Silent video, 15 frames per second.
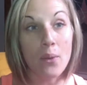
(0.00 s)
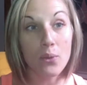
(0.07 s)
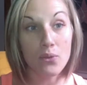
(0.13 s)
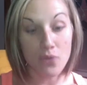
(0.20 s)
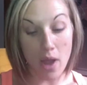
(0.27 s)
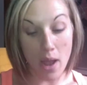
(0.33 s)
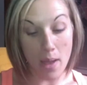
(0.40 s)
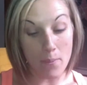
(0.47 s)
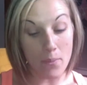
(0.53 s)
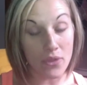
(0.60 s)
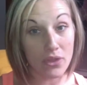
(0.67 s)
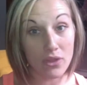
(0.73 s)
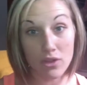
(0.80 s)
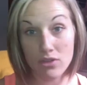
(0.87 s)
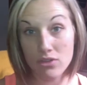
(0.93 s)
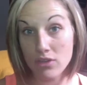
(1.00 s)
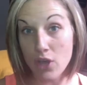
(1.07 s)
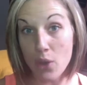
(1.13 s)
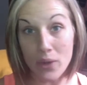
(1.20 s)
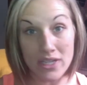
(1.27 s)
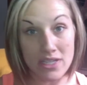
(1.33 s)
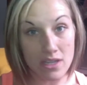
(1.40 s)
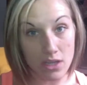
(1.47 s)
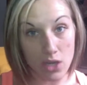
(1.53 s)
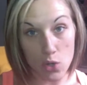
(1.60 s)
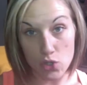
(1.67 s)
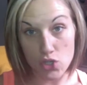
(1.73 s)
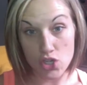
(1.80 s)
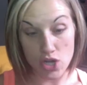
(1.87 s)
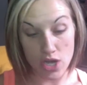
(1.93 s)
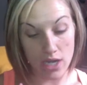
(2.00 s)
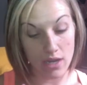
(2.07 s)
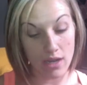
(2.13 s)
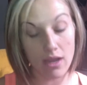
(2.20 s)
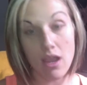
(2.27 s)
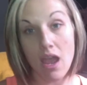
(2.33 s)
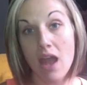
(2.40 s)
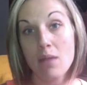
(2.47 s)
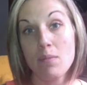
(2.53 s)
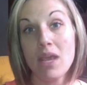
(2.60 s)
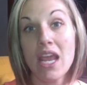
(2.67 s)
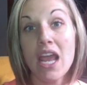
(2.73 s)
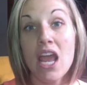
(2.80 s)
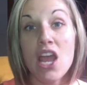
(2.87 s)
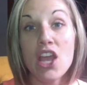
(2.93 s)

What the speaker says: from going to the Coach Training Academy,